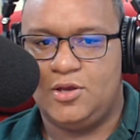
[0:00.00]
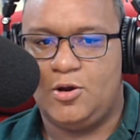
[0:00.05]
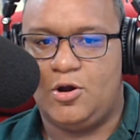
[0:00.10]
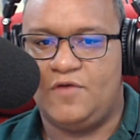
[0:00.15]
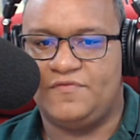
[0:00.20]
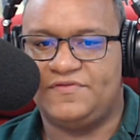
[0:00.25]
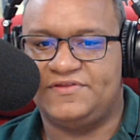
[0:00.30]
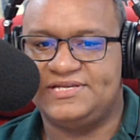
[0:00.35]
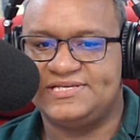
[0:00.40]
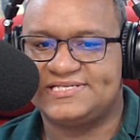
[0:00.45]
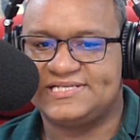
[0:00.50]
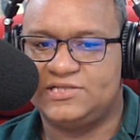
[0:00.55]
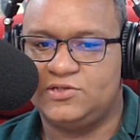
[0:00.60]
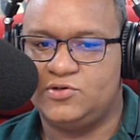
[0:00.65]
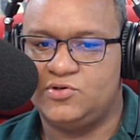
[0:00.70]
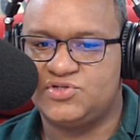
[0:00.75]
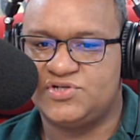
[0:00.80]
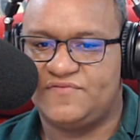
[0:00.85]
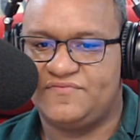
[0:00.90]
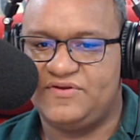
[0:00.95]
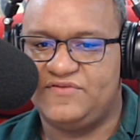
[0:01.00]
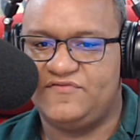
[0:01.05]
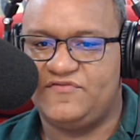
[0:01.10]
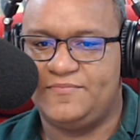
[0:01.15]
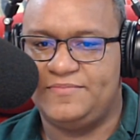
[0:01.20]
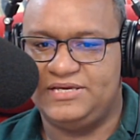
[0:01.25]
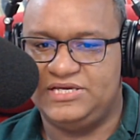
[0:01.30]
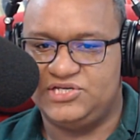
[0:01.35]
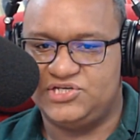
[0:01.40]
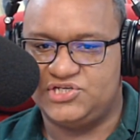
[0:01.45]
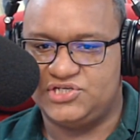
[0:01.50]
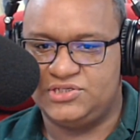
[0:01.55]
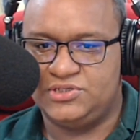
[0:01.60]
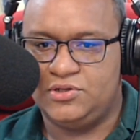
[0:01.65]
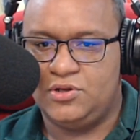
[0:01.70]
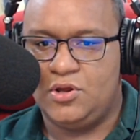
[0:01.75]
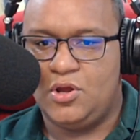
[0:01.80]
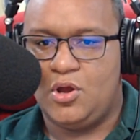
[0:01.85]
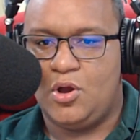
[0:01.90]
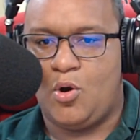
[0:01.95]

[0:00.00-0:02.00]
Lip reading: on the disclosure of information,